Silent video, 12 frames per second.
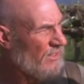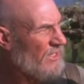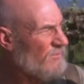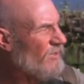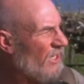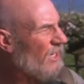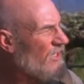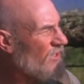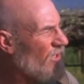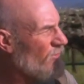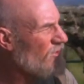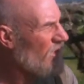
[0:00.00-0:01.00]
He's beginning to
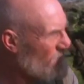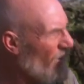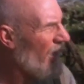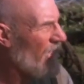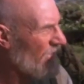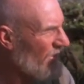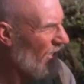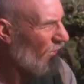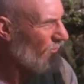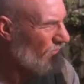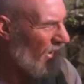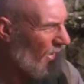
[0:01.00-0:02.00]
lose his mind, the
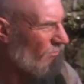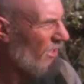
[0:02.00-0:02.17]
old man.